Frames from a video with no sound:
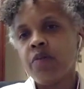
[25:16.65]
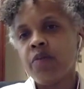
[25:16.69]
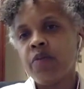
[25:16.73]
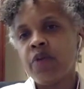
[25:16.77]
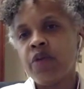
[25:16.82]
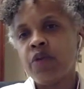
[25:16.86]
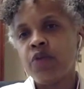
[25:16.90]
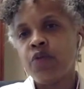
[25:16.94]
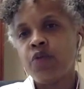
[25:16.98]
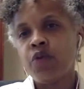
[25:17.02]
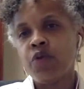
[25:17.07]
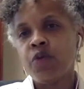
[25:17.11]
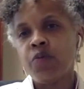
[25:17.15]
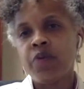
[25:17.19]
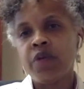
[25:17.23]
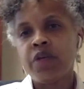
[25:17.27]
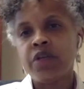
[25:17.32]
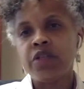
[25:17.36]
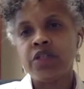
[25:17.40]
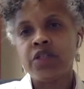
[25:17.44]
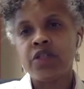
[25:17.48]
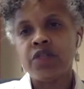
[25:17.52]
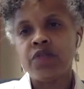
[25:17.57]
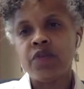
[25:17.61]
by the work by
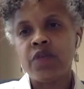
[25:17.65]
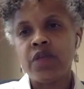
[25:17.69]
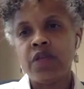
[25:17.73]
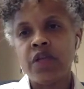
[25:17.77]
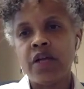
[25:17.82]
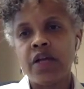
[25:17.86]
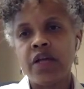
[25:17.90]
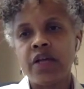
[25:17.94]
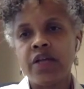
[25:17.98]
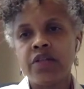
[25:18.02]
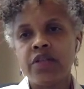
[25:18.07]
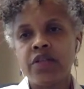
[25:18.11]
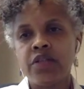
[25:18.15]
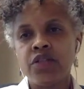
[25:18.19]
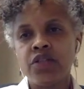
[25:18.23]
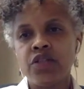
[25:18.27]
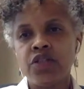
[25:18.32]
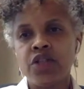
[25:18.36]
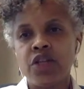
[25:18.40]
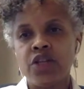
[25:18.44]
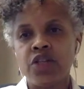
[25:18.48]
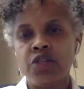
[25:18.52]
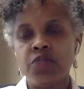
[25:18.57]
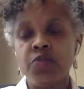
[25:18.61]
Jeffrey Lyons and
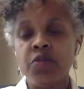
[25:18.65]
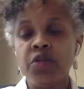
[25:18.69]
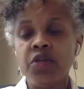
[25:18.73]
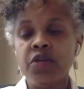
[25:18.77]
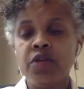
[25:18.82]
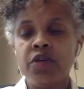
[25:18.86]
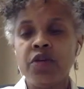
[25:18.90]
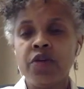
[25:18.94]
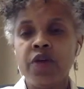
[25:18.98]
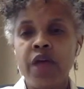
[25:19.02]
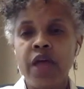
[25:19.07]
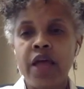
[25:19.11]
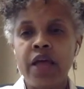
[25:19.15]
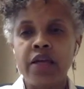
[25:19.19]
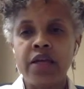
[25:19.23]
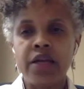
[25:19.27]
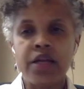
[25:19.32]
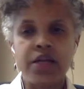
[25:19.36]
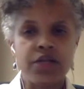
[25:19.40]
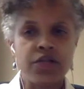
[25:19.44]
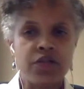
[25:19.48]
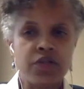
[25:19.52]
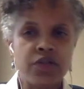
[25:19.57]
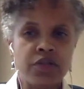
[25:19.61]
Josh Milner at
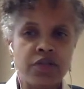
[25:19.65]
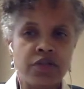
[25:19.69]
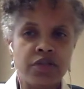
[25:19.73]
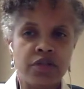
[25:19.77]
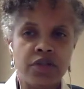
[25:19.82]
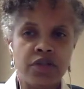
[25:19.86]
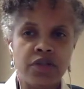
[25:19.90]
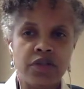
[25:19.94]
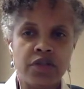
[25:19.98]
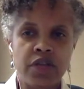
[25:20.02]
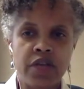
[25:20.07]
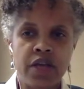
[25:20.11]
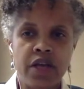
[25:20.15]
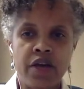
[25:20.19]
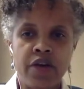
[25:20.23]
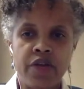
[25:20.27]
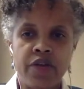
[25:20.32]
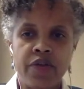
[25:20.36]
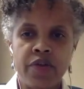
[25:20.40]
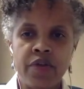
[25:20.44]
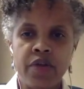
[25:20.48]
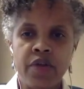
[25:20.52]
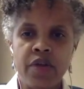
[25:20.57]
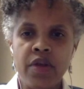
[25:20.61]
National Institutes of Health,